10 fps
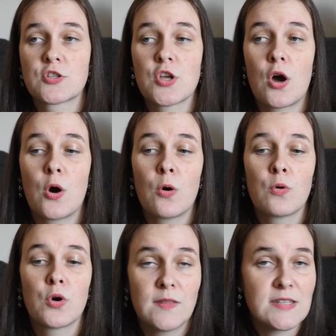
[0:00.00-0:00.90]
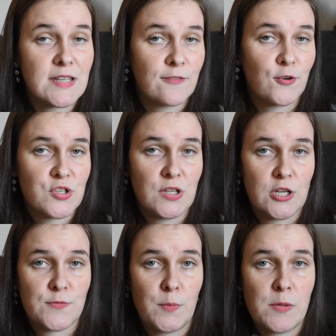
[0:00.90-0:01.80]
So this got 4
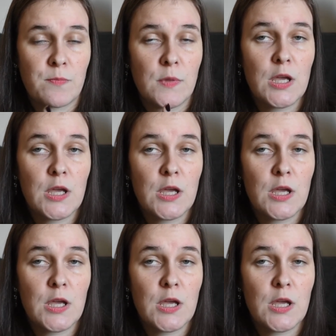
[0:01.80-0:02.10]
stars from me.